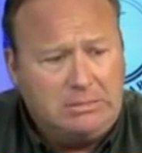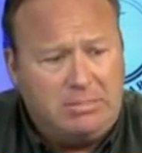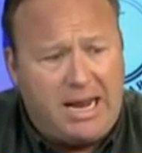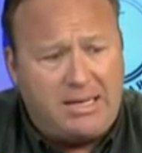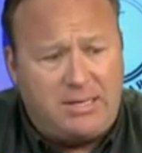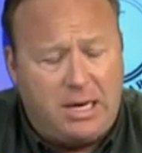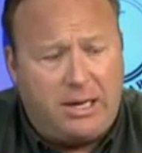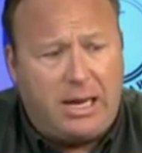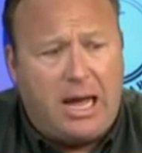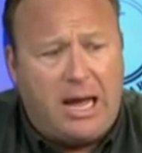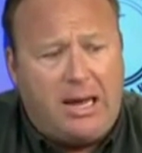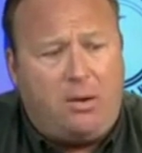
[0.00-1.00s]
But I tell you,
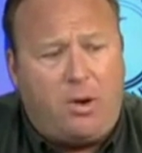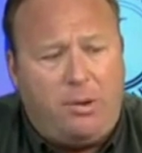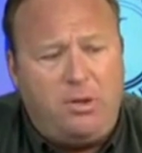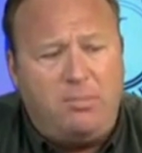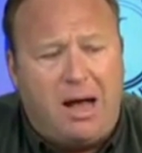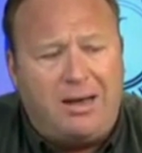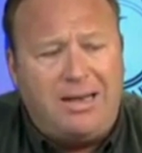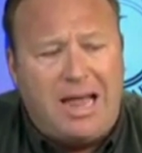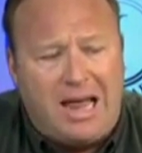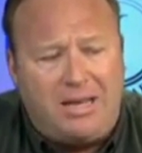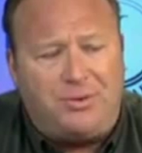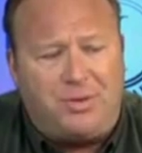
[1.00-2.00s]
I agree with about
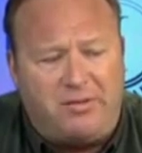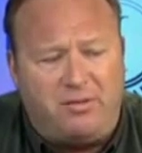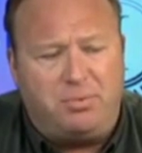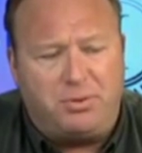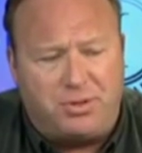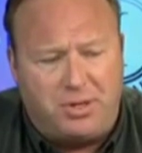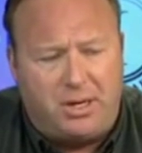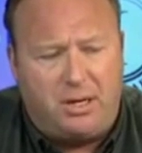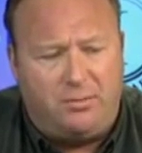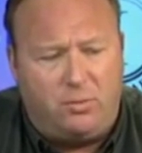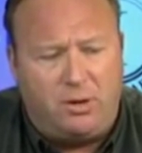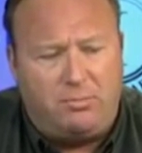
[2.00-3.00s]
97%
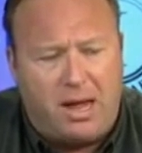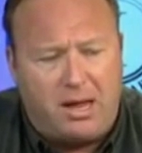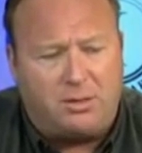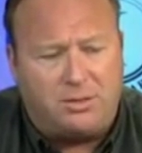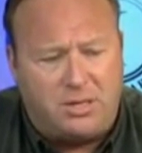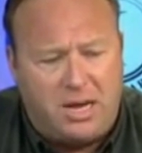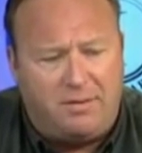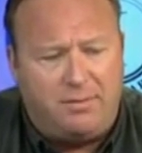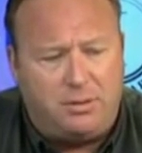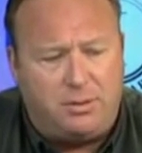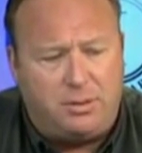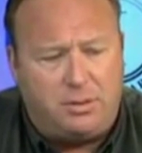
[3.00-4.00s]
of what Michael
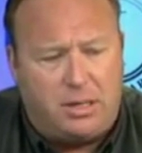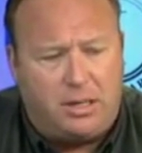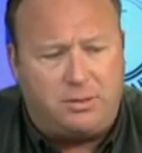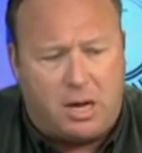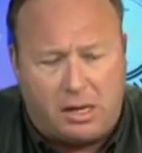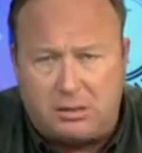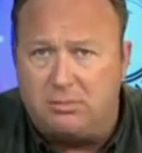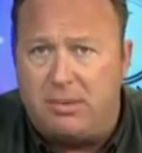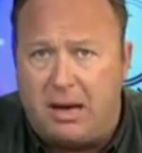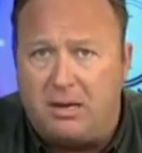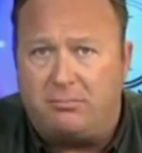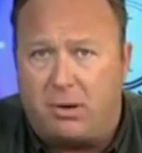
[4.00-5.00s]
Savage talks
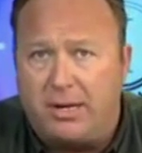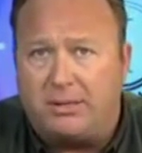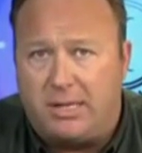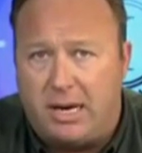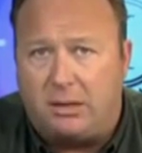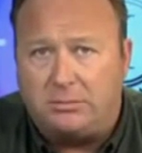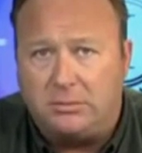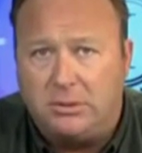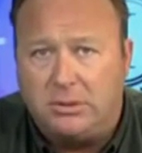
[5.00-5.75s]
about and breaks down.